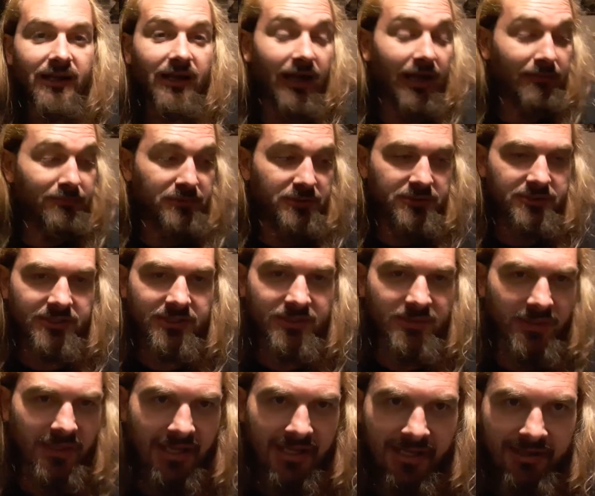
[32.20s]
I'm just going
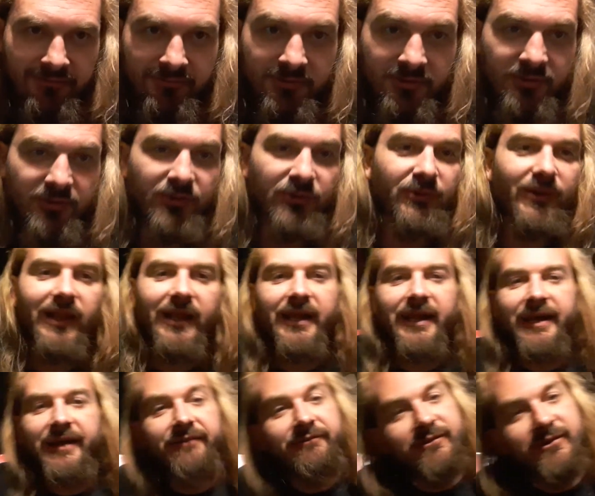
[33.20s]
to have to do what I
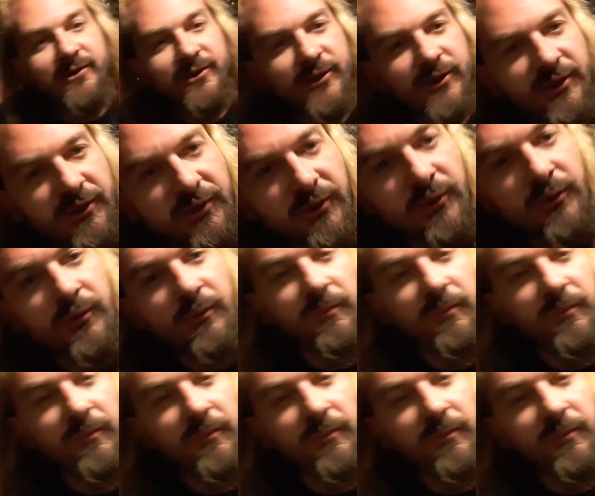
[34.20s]
have to do